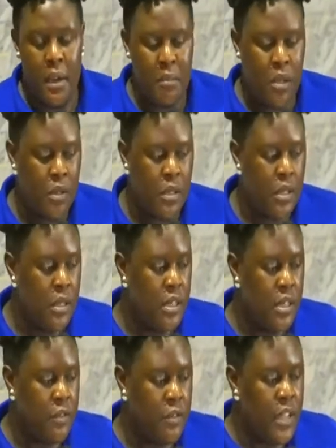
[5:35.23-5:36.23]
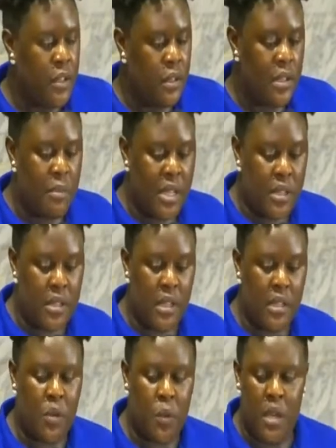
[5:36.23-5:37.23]
Because it finally made
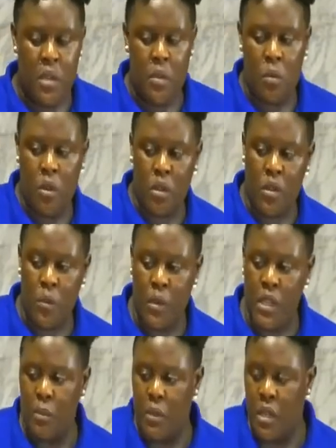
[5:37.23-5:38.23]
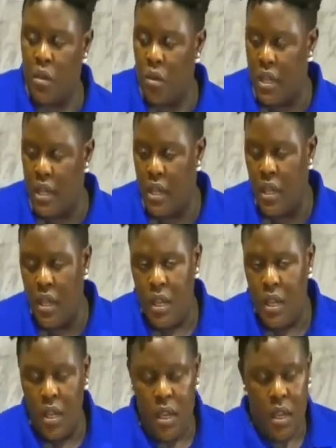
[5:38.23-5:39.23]
sense where he was, where he's been going,
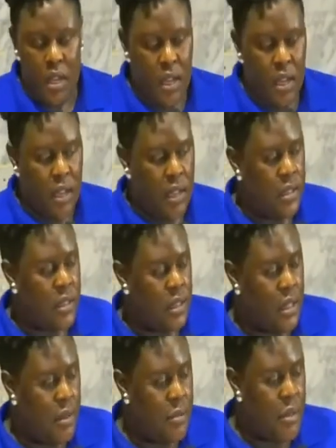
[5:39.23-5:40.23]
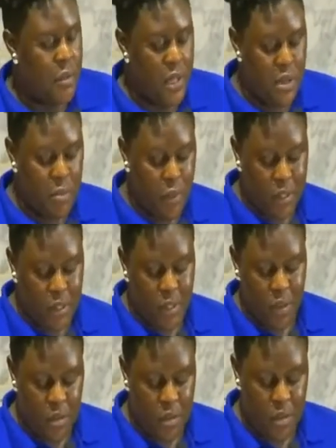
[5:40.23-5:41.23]
and it really brought
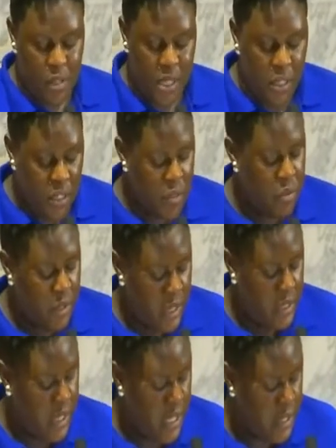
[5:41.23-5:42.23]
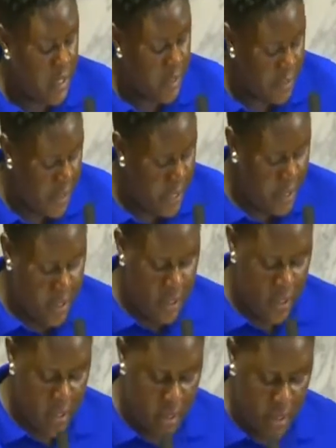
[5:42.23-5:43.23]
out the issue that he is a
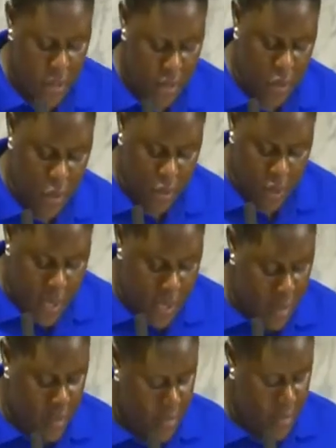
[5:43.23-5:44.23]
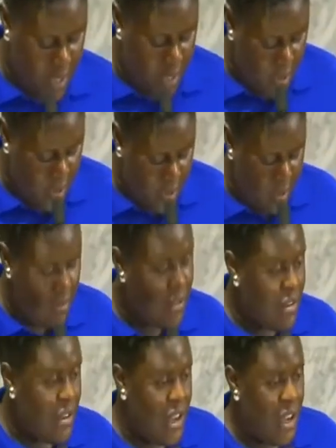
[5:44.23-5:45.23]
fighter. So
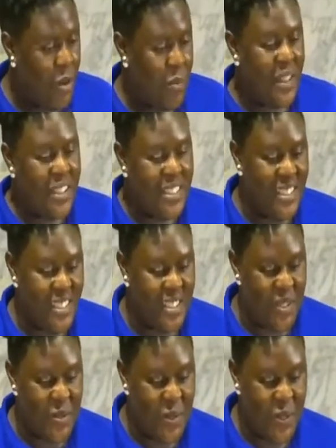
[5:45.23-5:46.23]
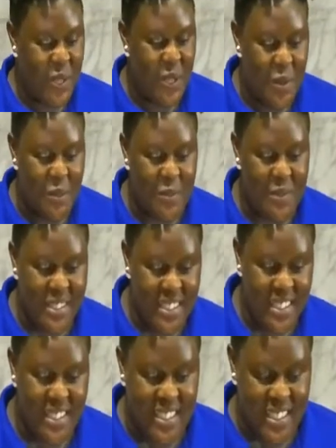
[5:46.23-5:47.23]
I hope that tells you what sort of
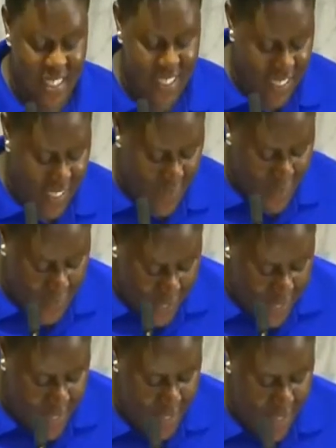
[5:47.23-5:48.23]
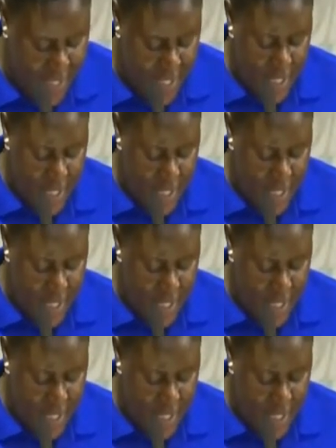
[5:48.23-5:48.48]
person this is. He's a fighter.